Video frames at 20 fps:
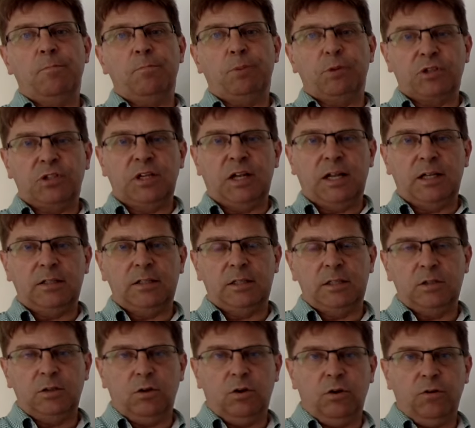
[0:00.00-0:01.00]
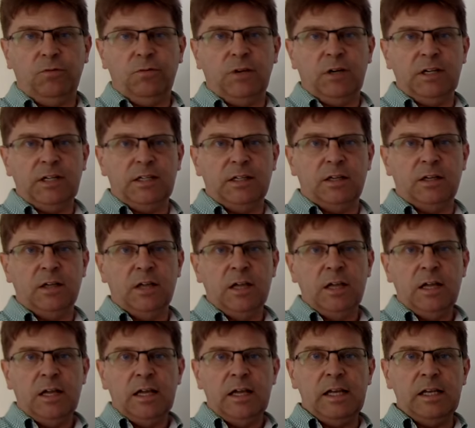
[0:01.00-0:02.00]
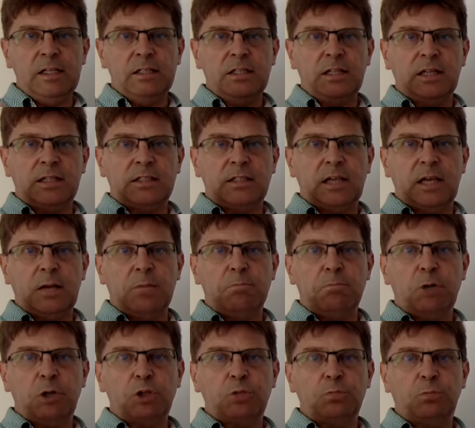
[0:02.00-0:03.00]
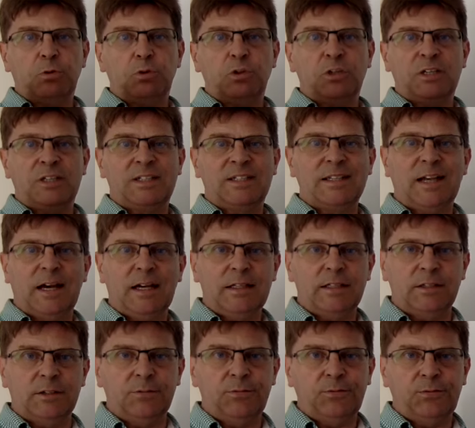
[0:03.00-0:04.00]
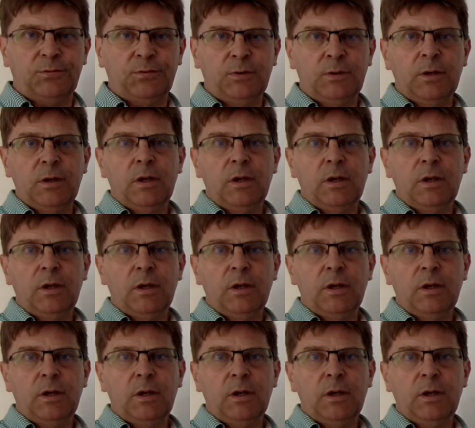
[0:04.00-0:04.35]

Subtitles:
personality of the leader is, let's say, much more decisive,